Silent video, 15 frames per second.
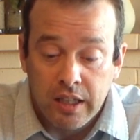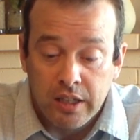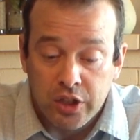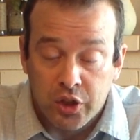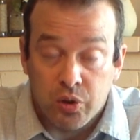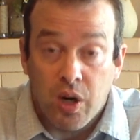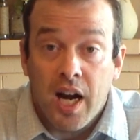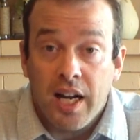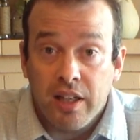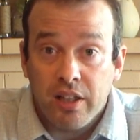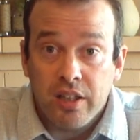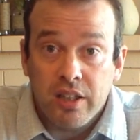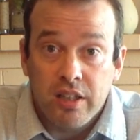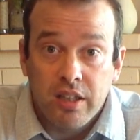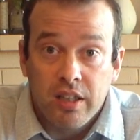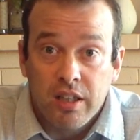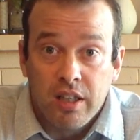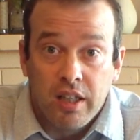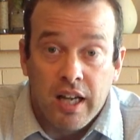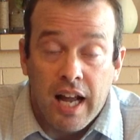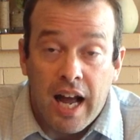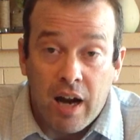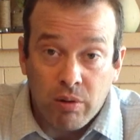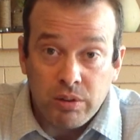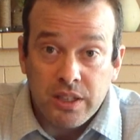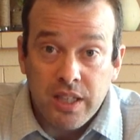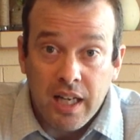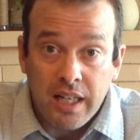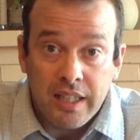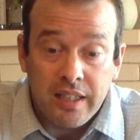drier
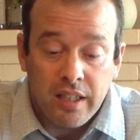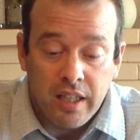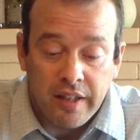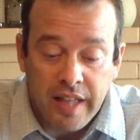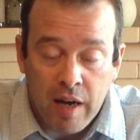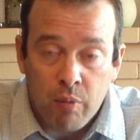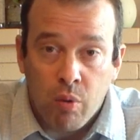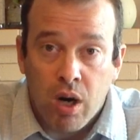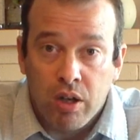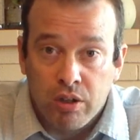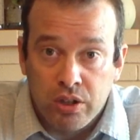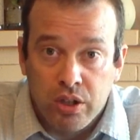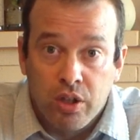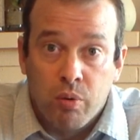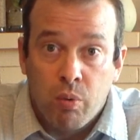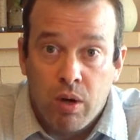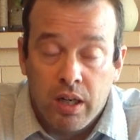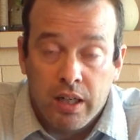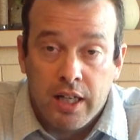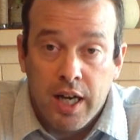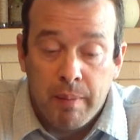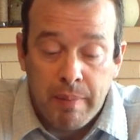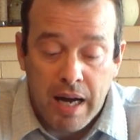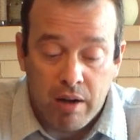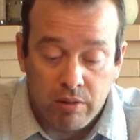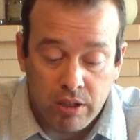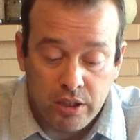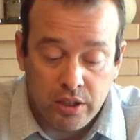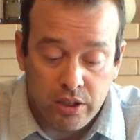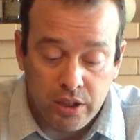outside, that water is going to want to come out,
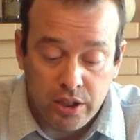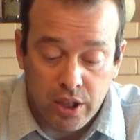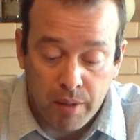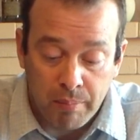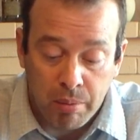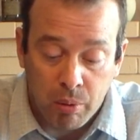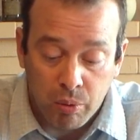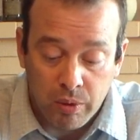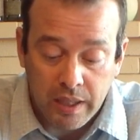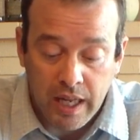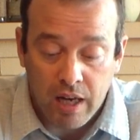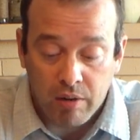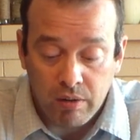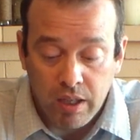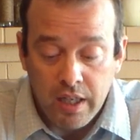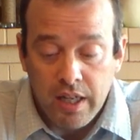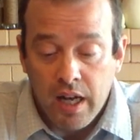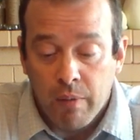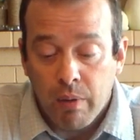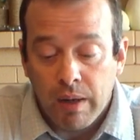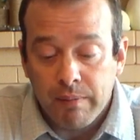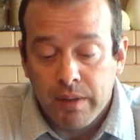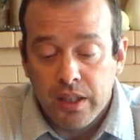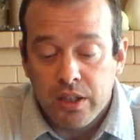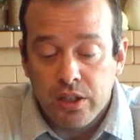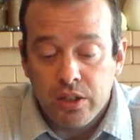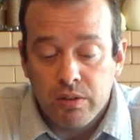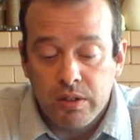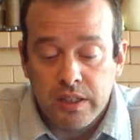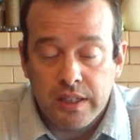and it's going to start pulling out. And what I'm going to
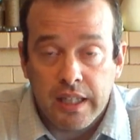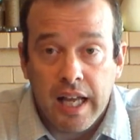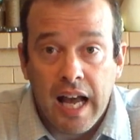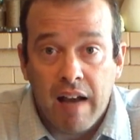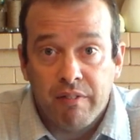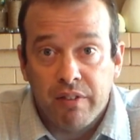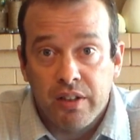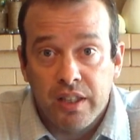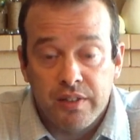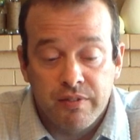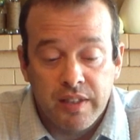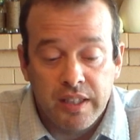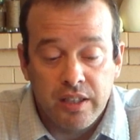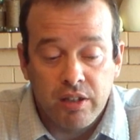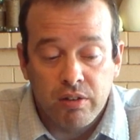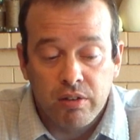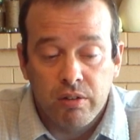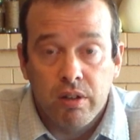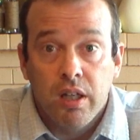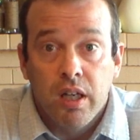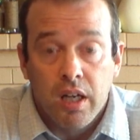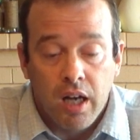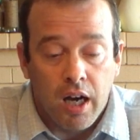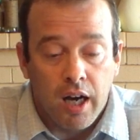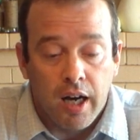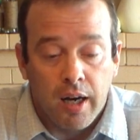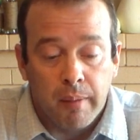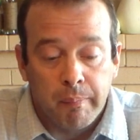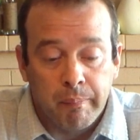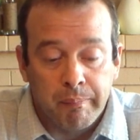do is, after this video,
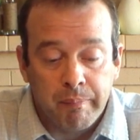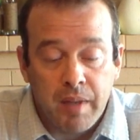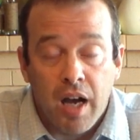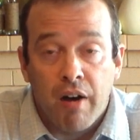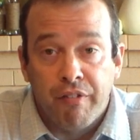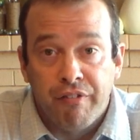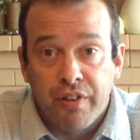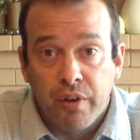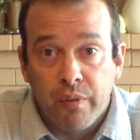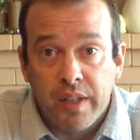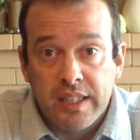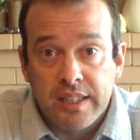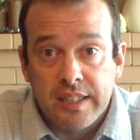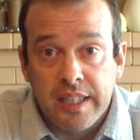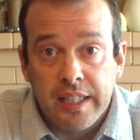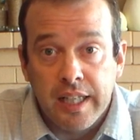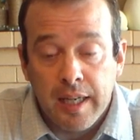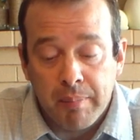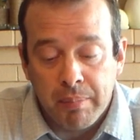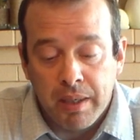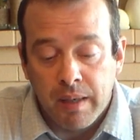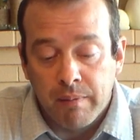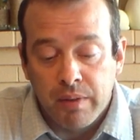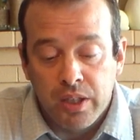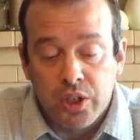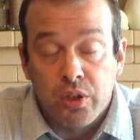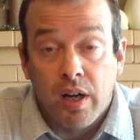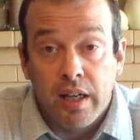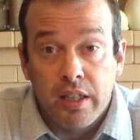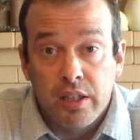I'll fill this thing up, and I'm going to
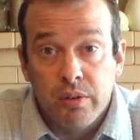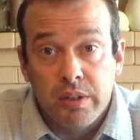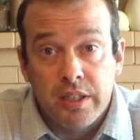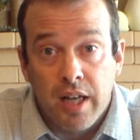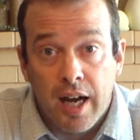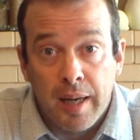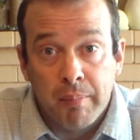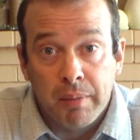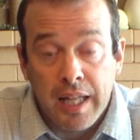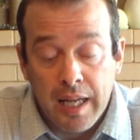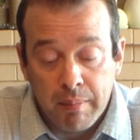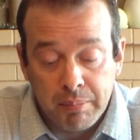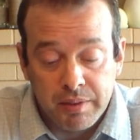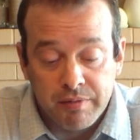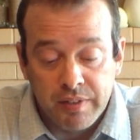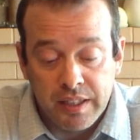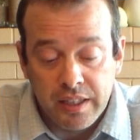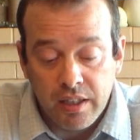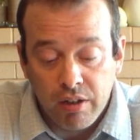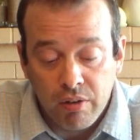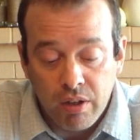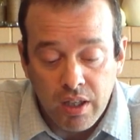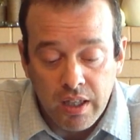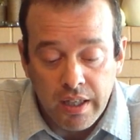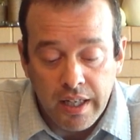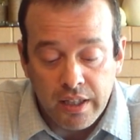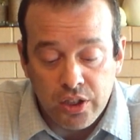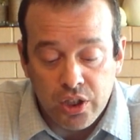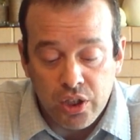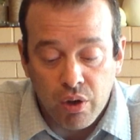try to do a time-lapse video
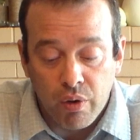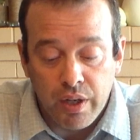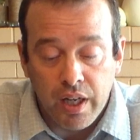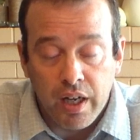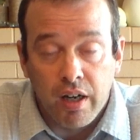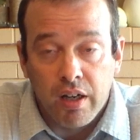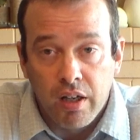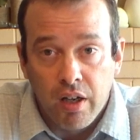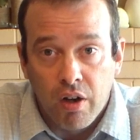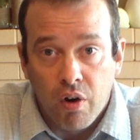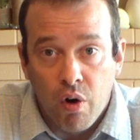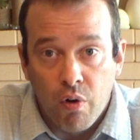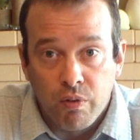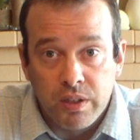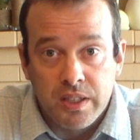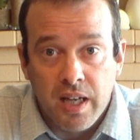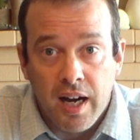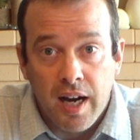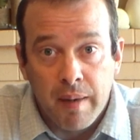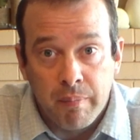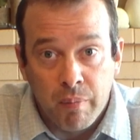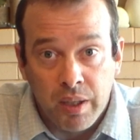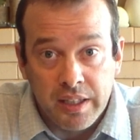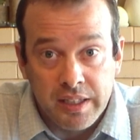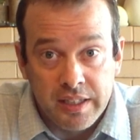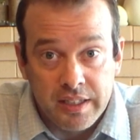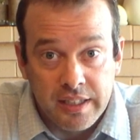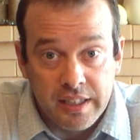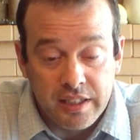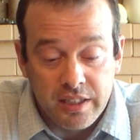and show you over time what this
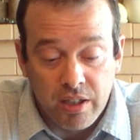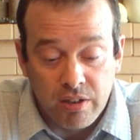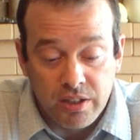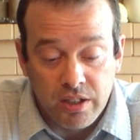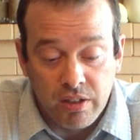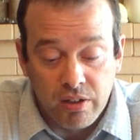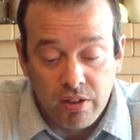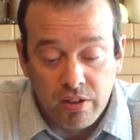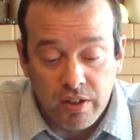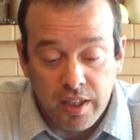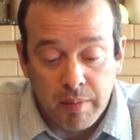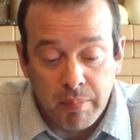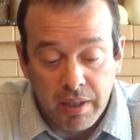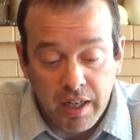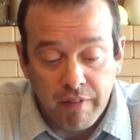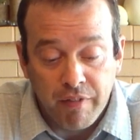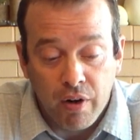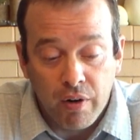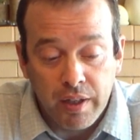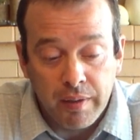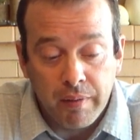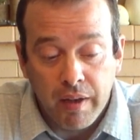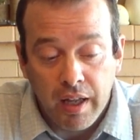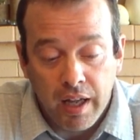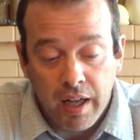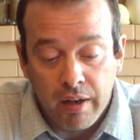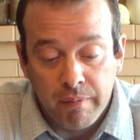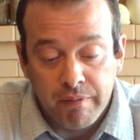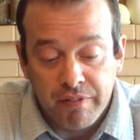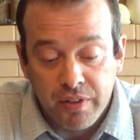thing starts to look like. But I've already
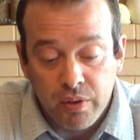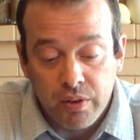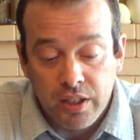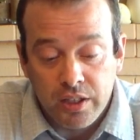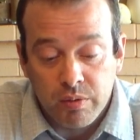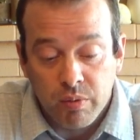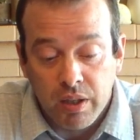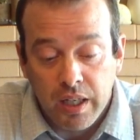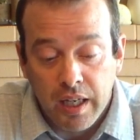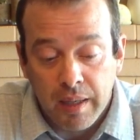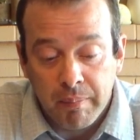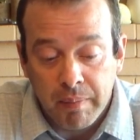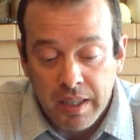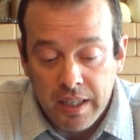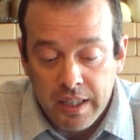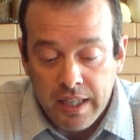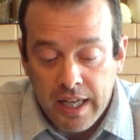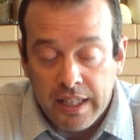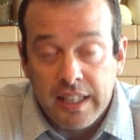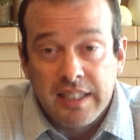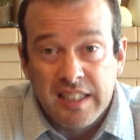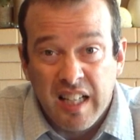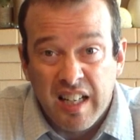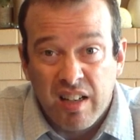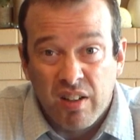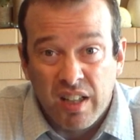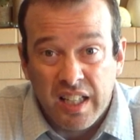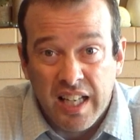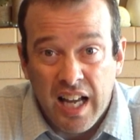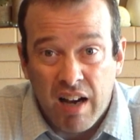filled this one up and just set it on
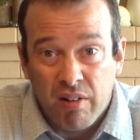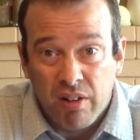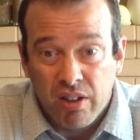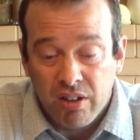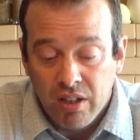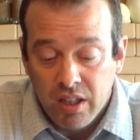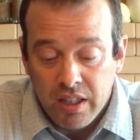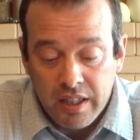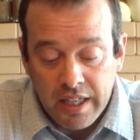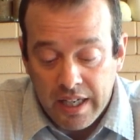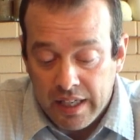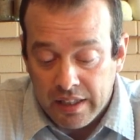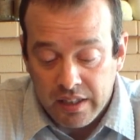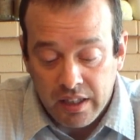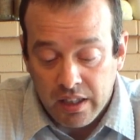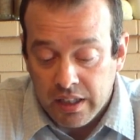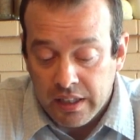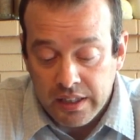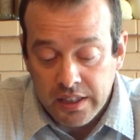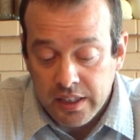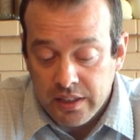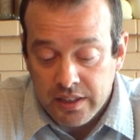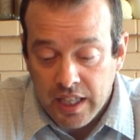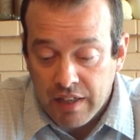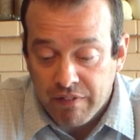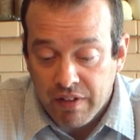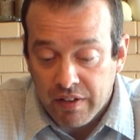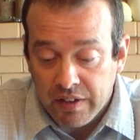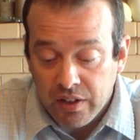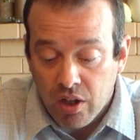the counter. And it didn't take
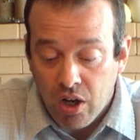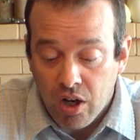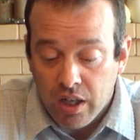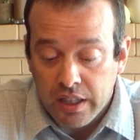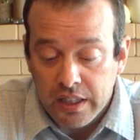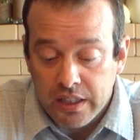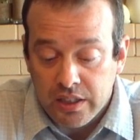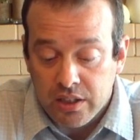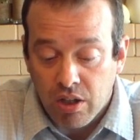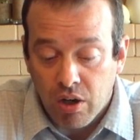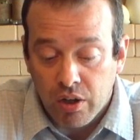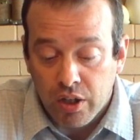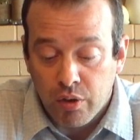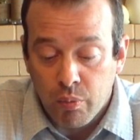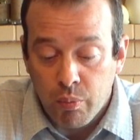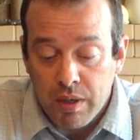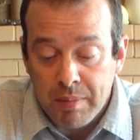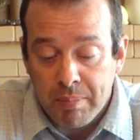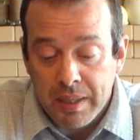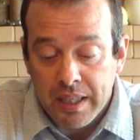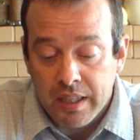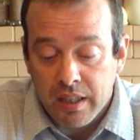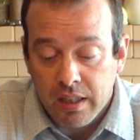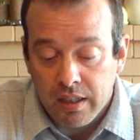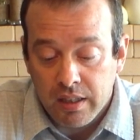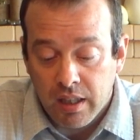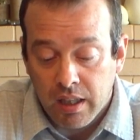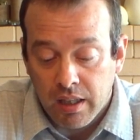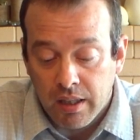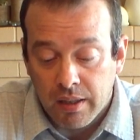very long, and it started weeping
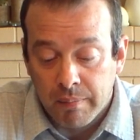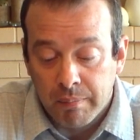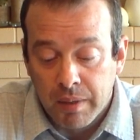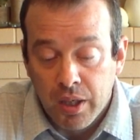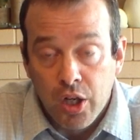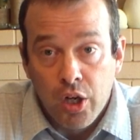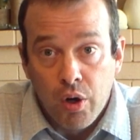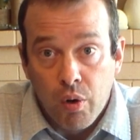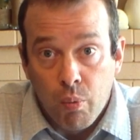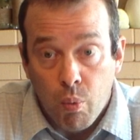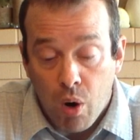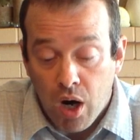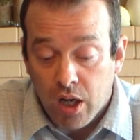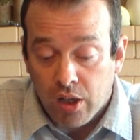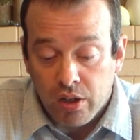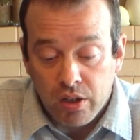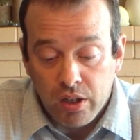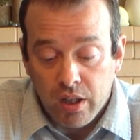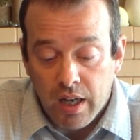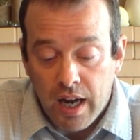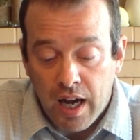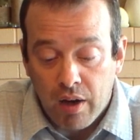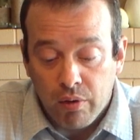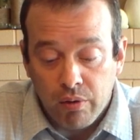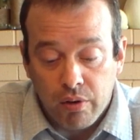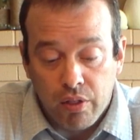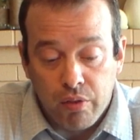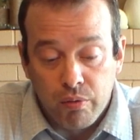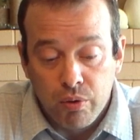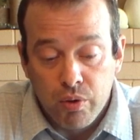water out
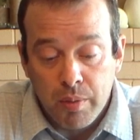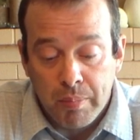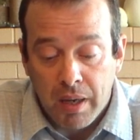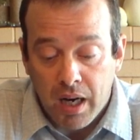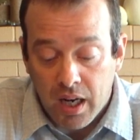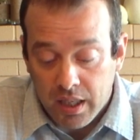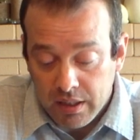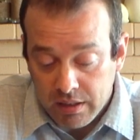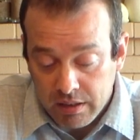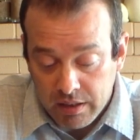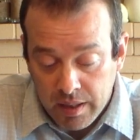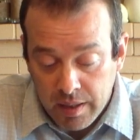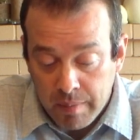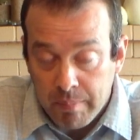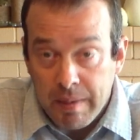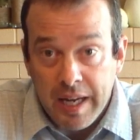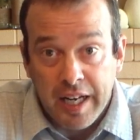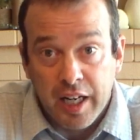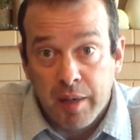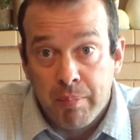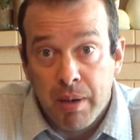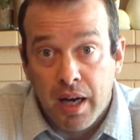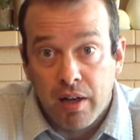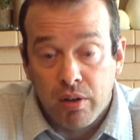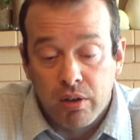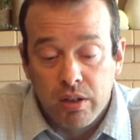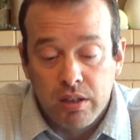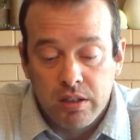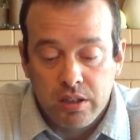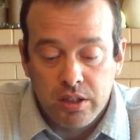through the pot and making a puddle.
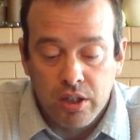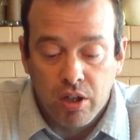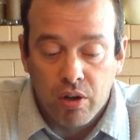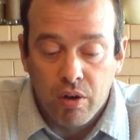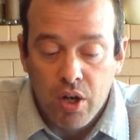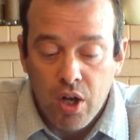So